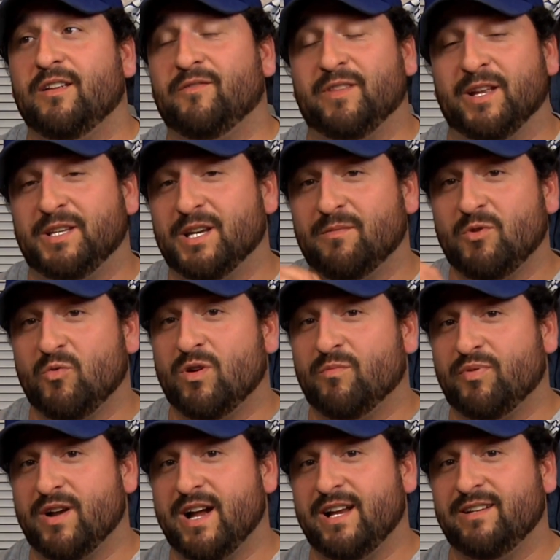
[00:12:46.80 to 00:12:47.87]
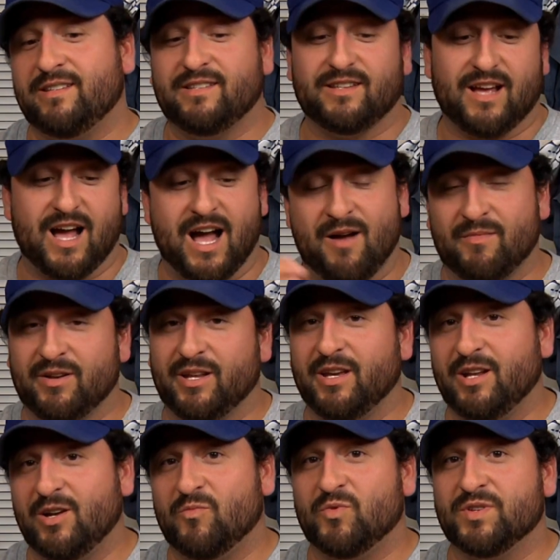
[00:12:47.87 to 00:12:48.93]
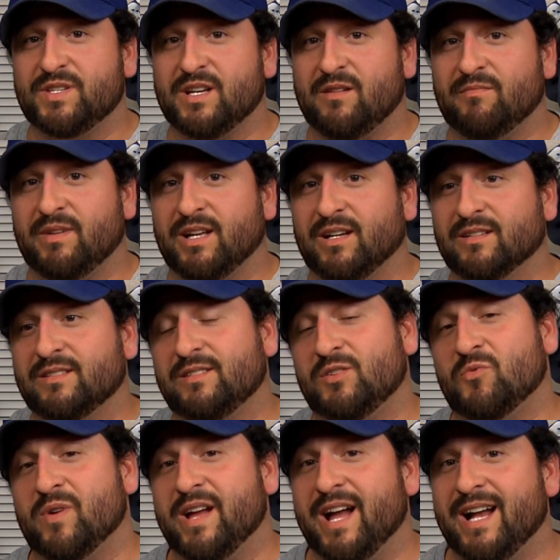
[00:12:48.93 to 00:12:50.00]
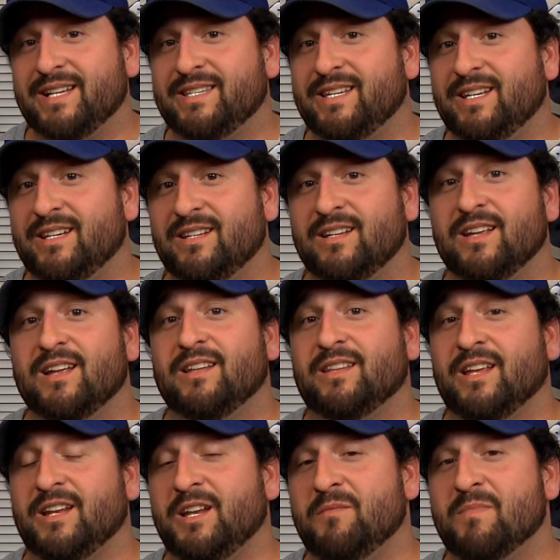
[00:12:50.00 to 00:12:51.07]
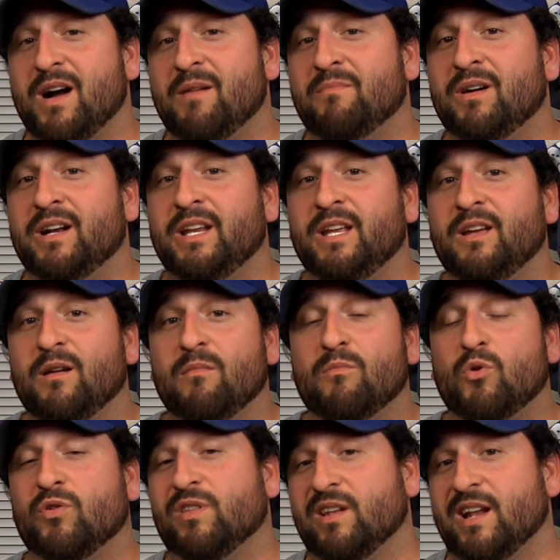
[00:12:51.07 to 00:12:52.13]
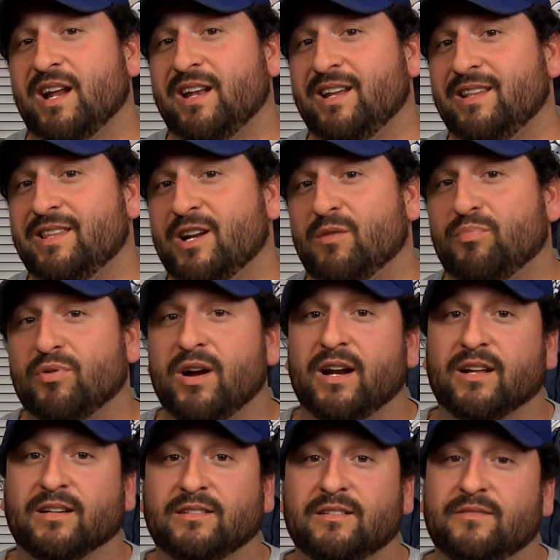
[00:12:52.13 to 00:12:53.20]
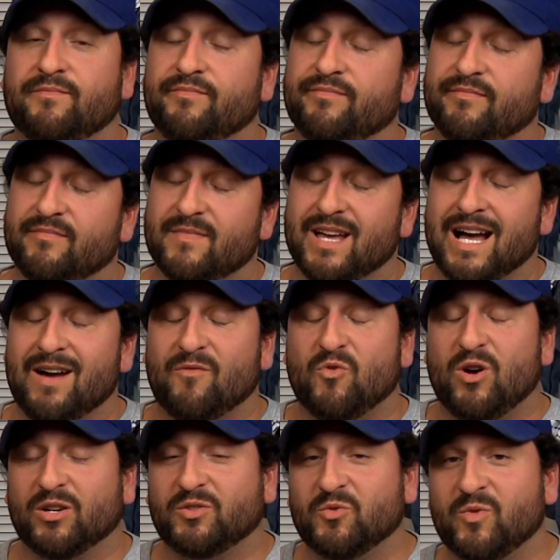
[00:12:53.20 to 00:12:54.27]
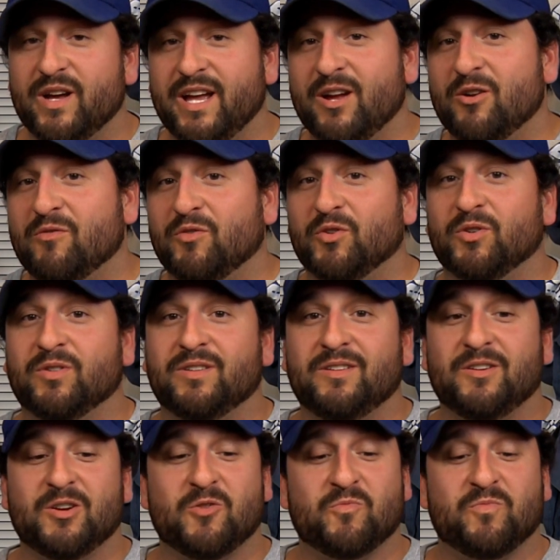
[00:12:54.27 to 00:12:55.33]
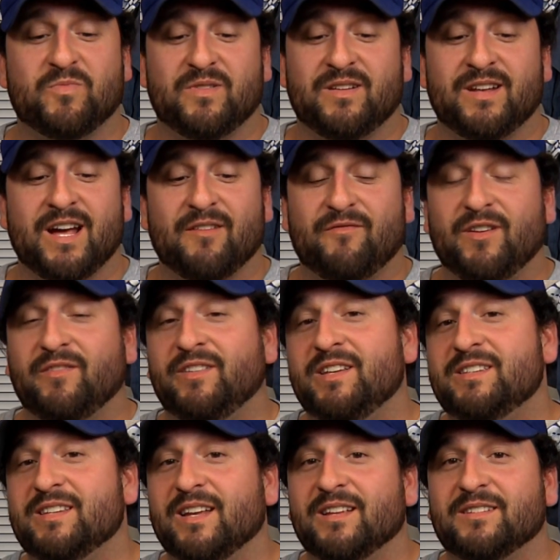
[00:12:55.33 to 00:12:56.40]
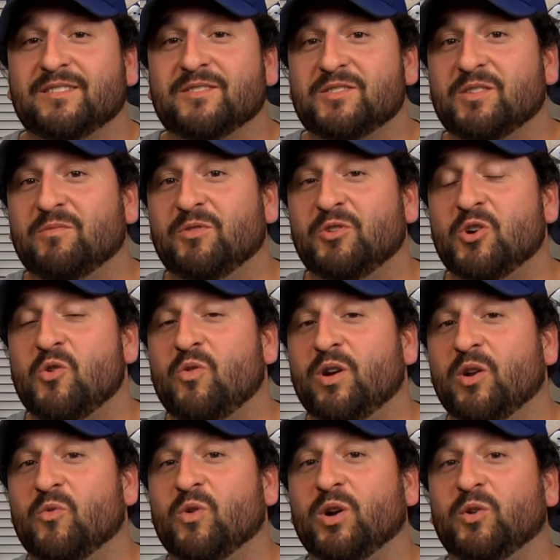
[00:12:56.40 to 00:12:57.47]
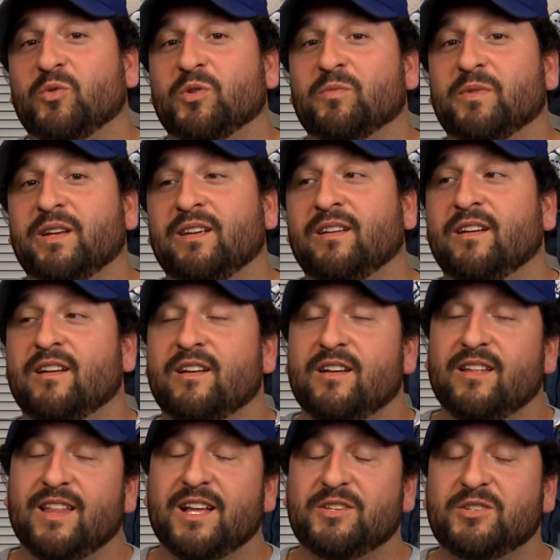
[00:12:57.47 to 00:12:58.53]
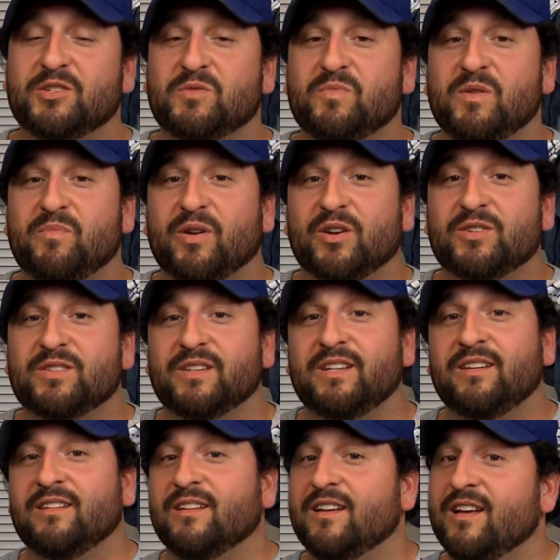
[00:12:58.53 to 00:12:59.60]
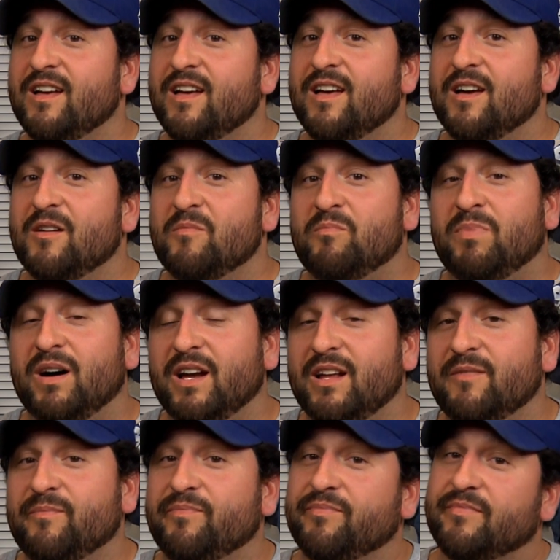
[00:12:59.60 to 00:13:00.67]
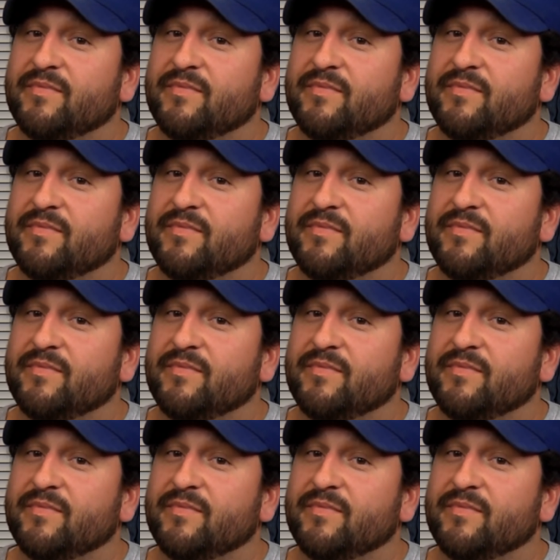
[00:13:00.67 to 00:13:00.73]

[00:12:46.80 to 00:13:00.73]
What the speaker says: If they tell me one price, I'm going to hit them with something else. The way I see it, they need my money more than I need their product. I've walked away over, not 50 cents because someone don't want to work with me. That's just me personally. But